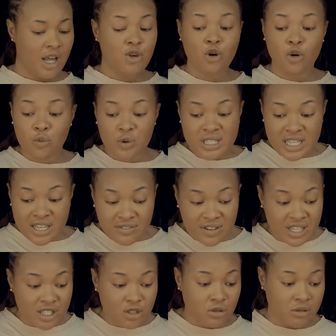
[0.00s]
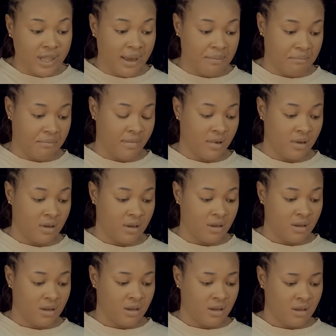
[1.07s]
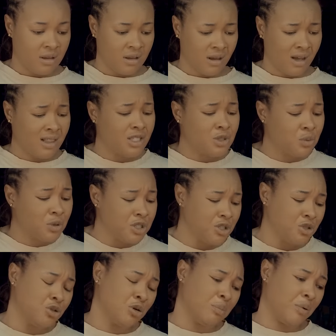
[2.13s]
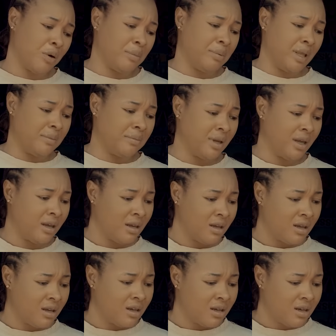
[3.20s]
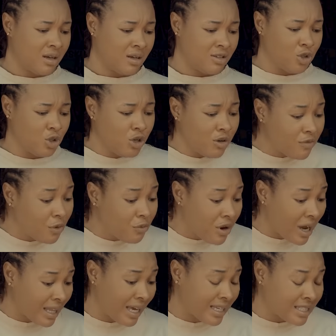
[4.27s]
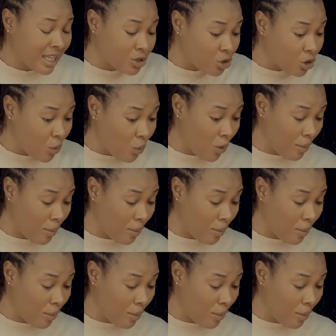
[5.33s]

And you're always giving it to them. Please, what is your problem? Do you even realize that you're a